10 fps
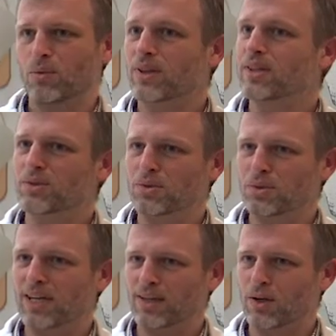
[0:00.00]
With this new
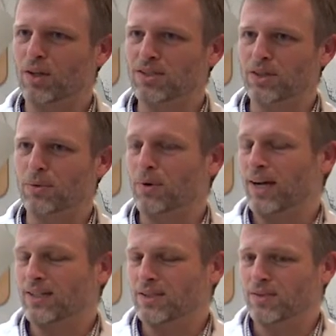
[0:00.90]
technology, we were
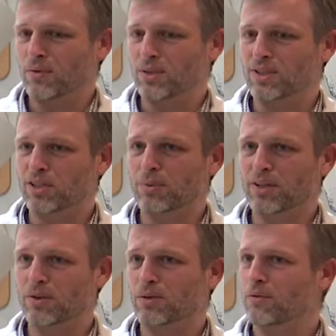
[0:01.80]
actually fortunate to be
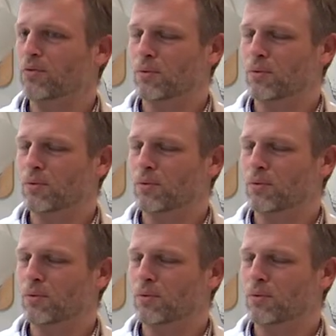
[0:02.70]
the